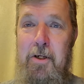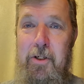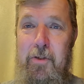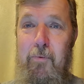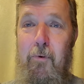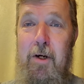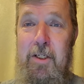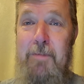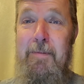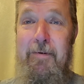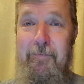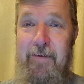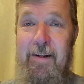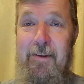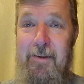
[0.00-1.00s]

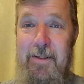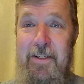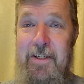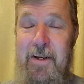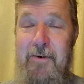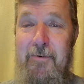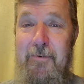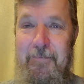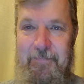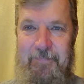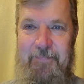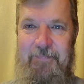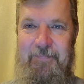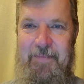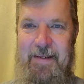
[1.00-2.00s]
Schwartzmanvilles too,
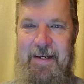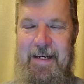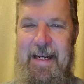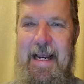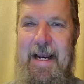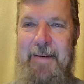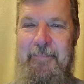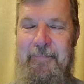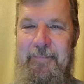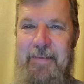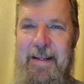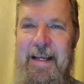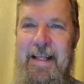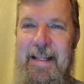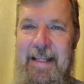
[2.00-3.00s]
okay?
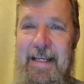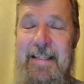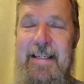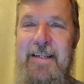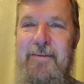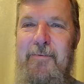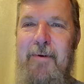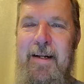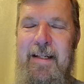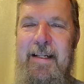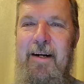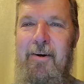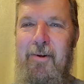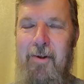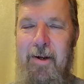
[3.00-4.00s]
This is what
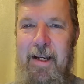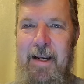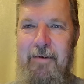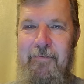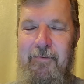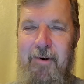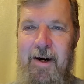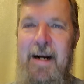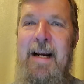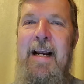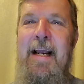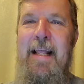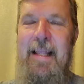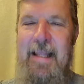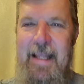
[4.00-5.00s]
they're looking for.
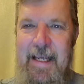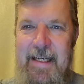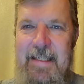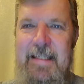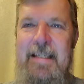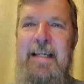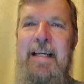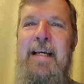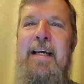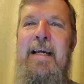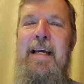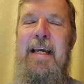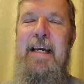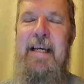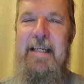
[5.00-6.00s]
This
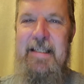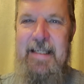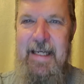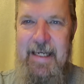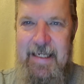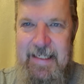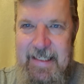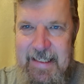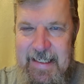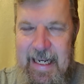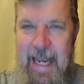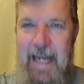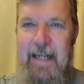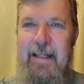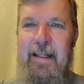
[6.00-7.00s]
is
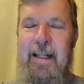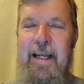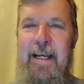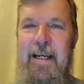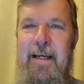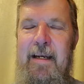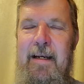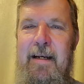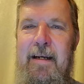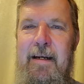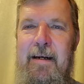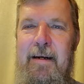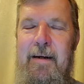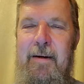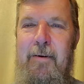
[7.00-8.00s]
exactly
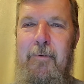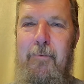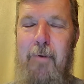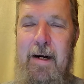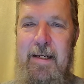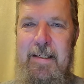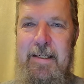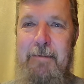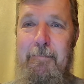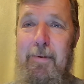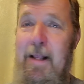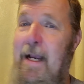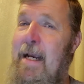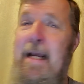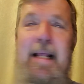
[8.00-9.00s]
what is in
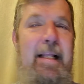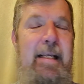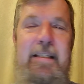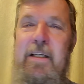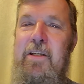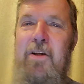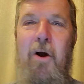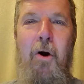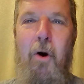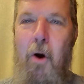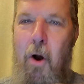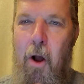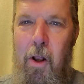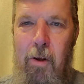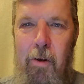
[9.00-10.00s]
play. This is
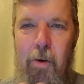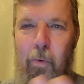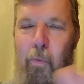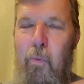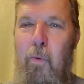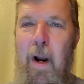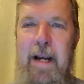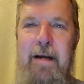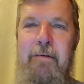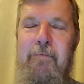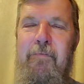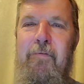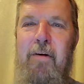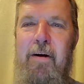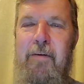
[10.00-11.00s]
all right in
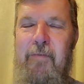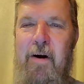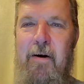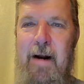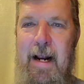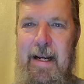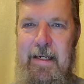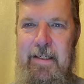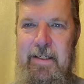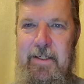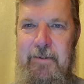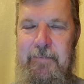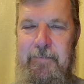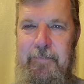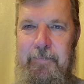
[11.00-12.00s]
front of our eyes.